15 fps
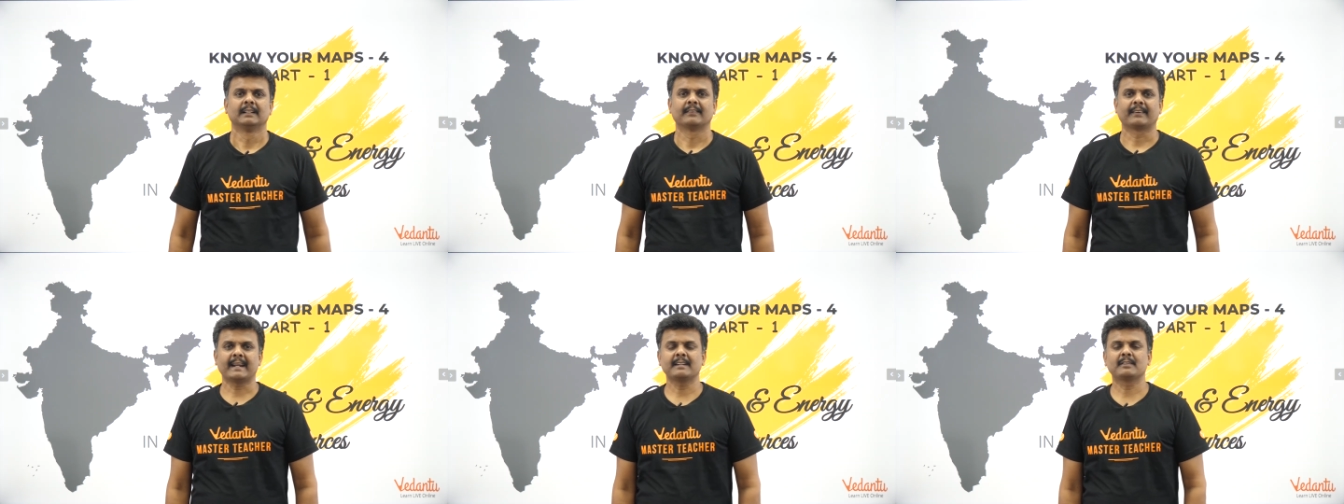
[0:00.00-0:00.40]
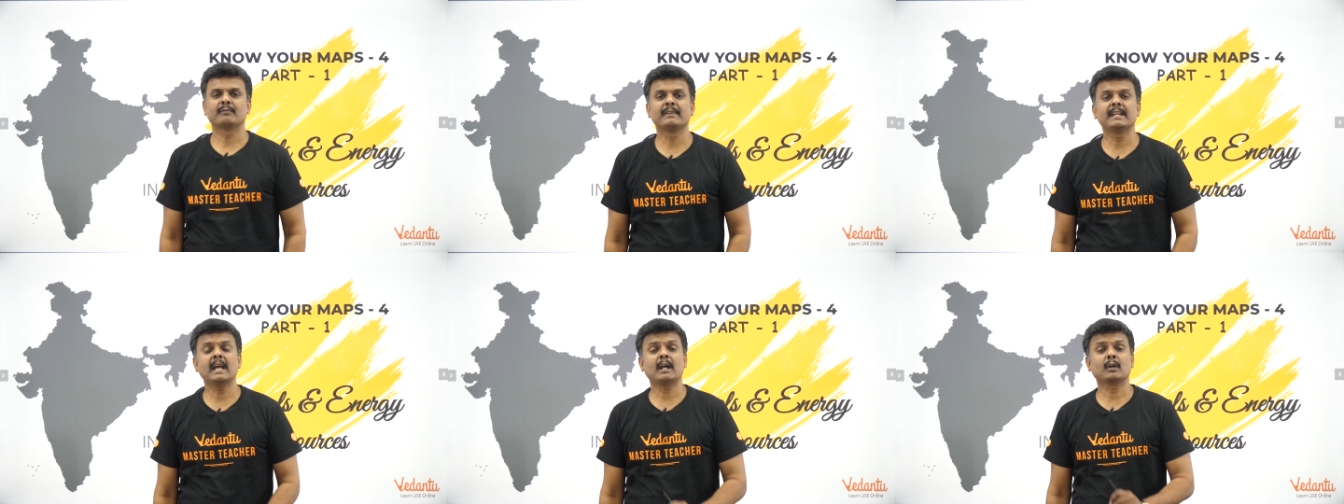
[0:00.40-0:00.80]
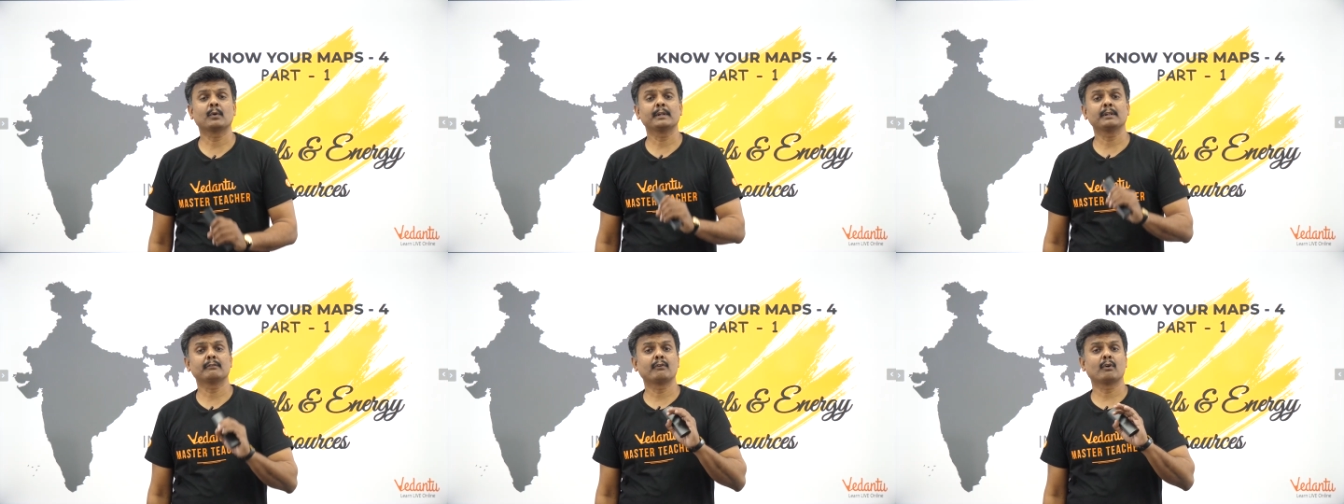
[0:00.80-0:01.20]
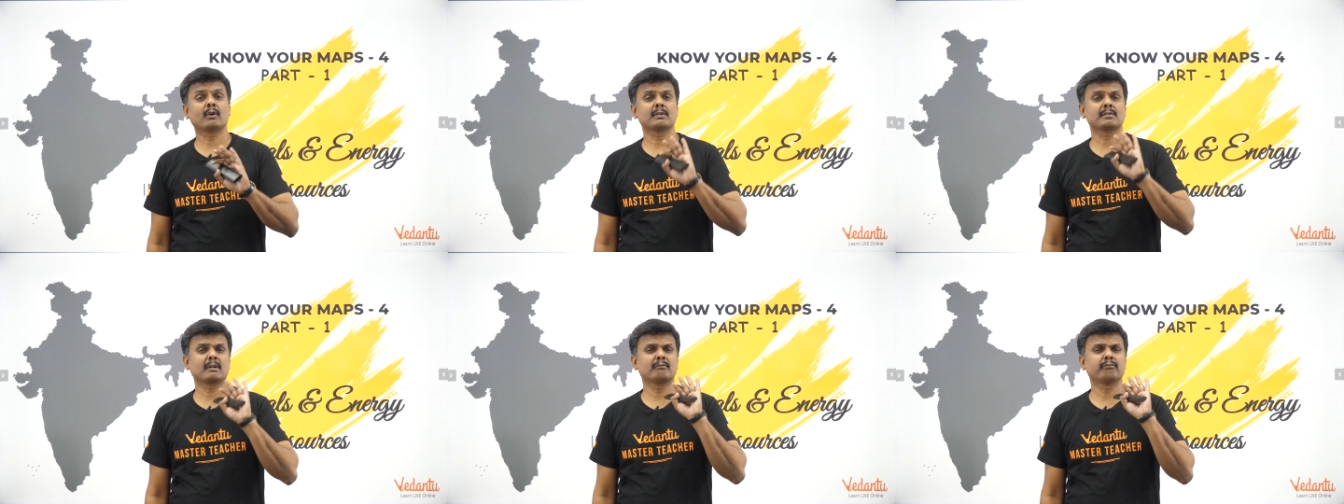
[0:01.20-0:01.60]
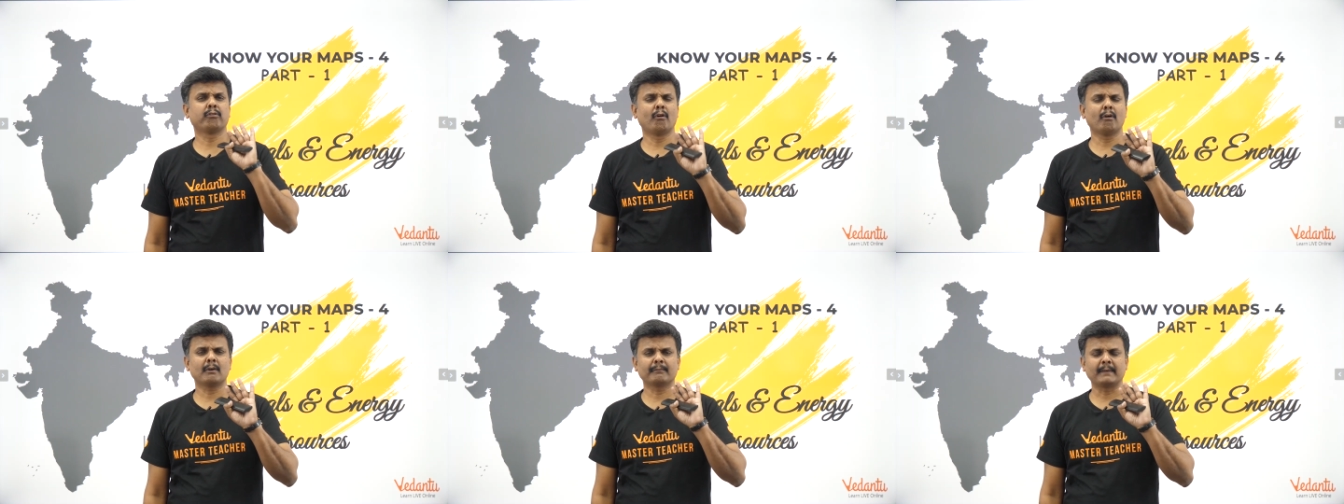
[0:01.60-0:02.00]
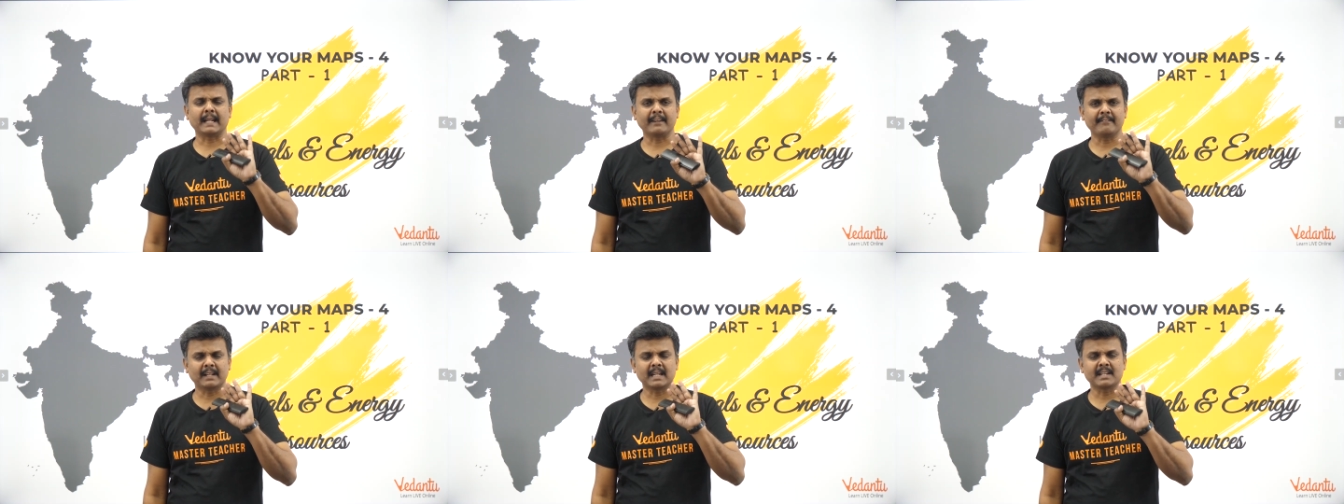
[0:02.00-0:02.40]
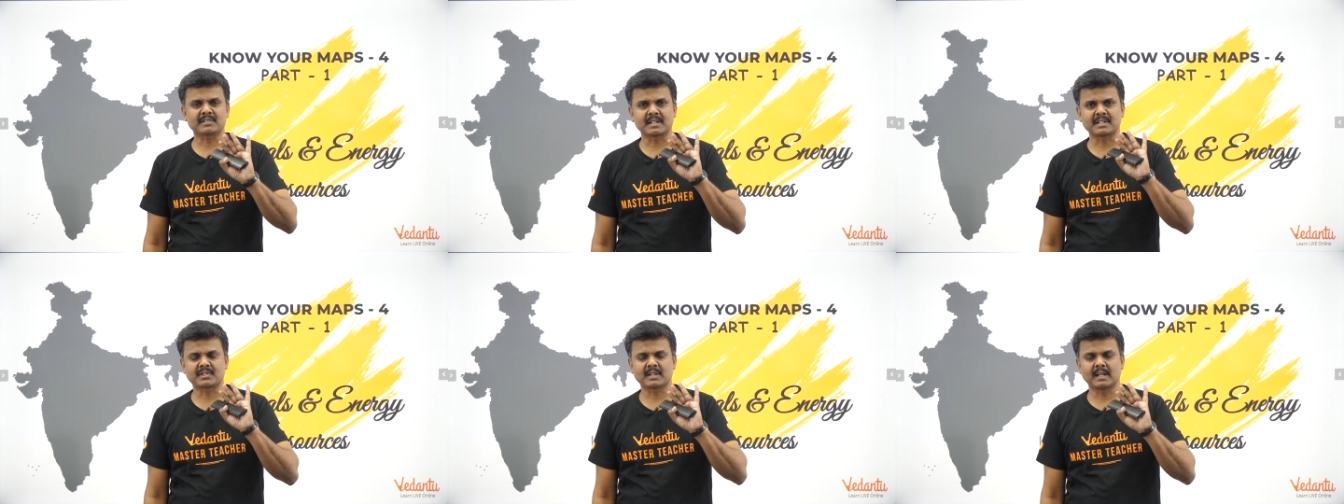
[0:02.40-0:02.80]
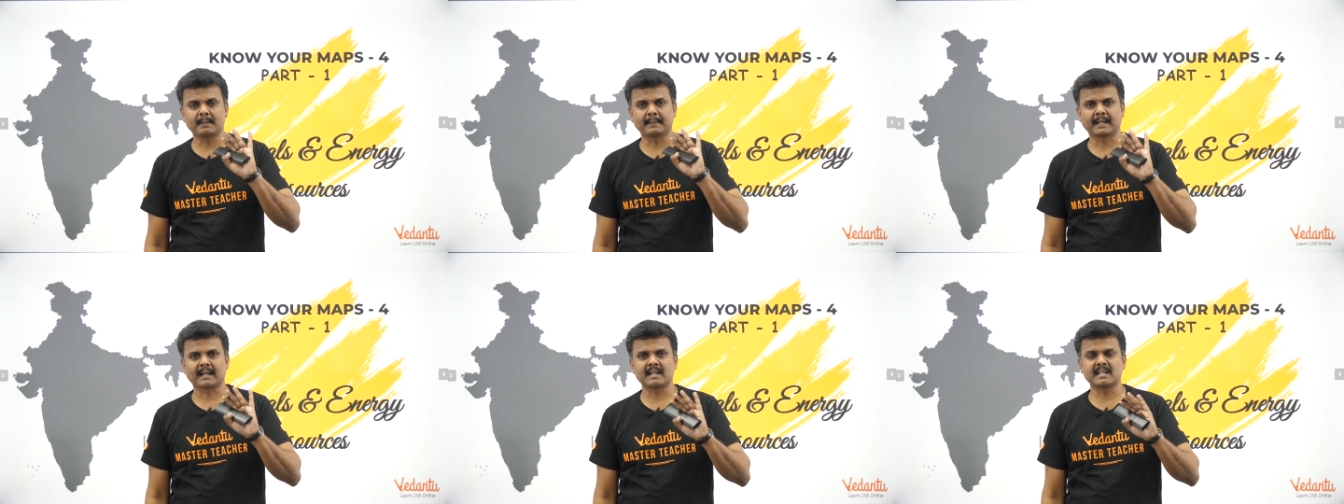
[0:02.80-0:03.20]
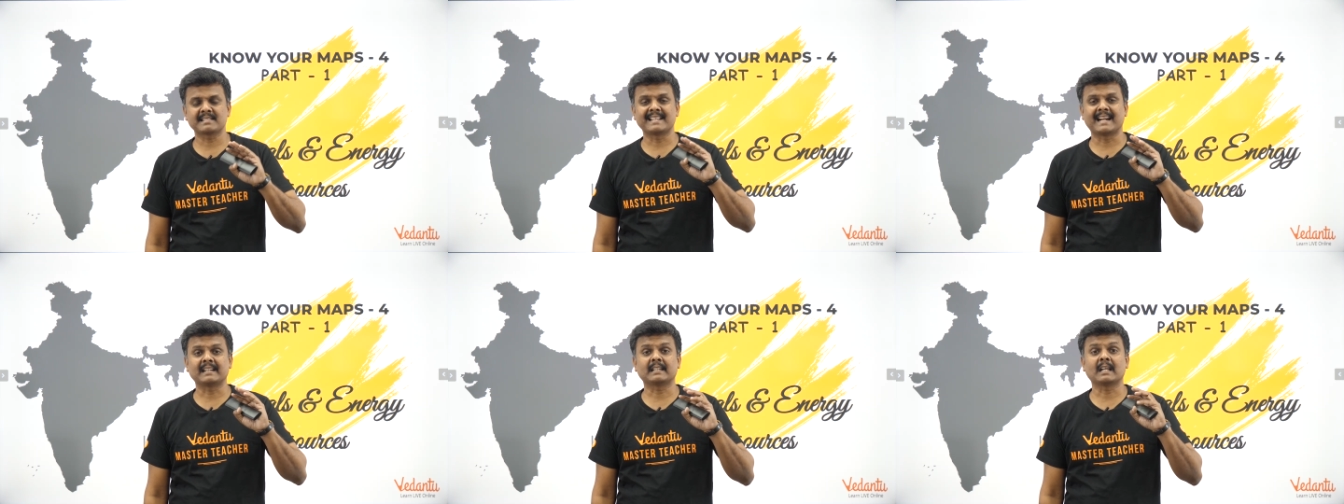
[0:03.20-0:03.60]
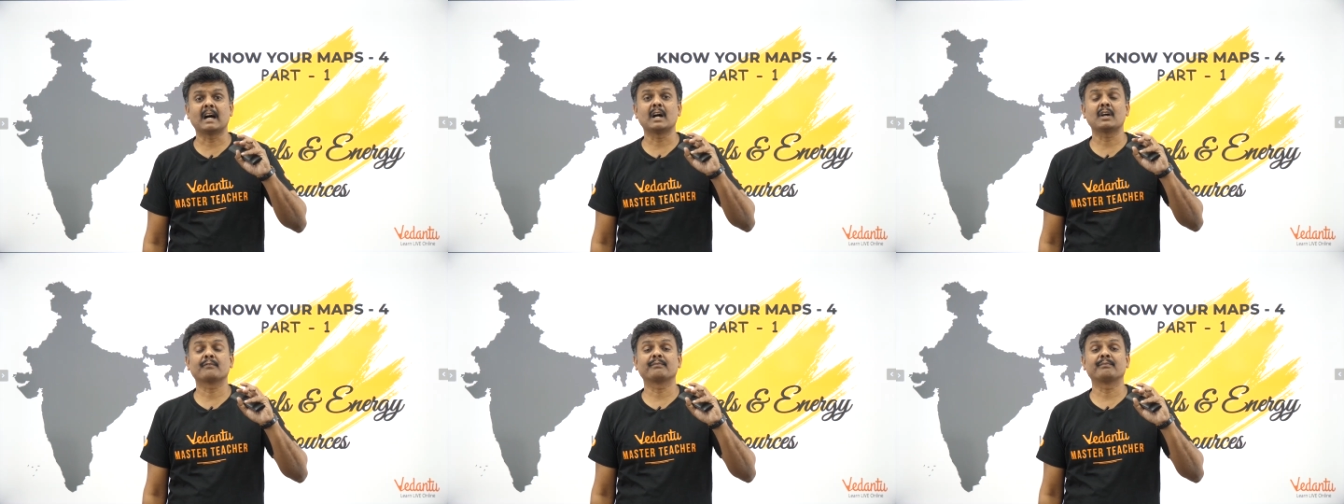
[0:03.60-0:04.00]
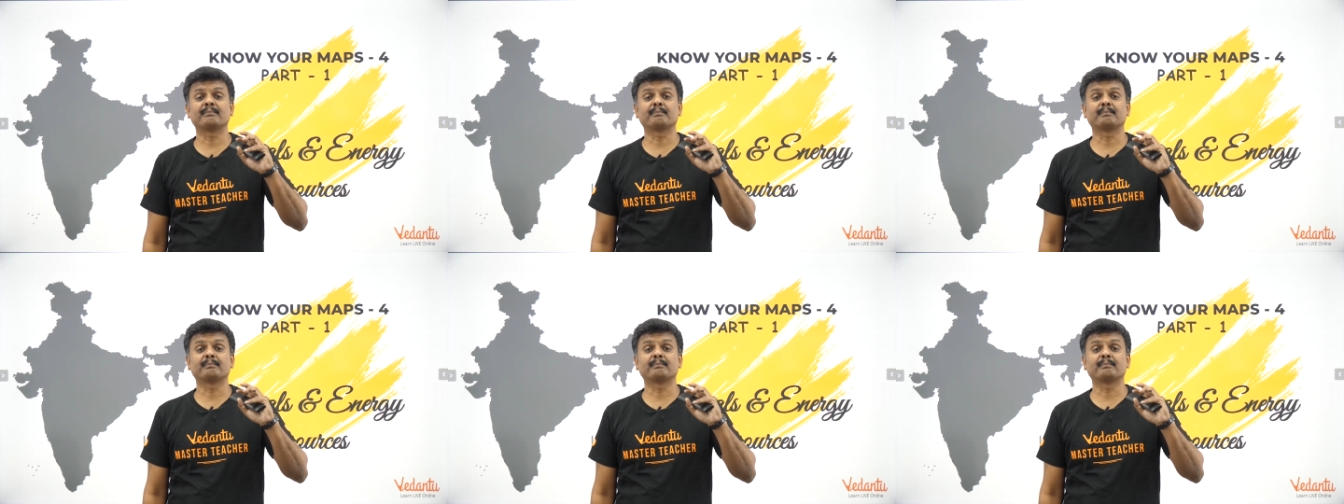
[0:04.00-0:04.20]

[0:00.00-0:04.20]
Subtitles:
Right? We are going to focus on four very, very essential minerals that are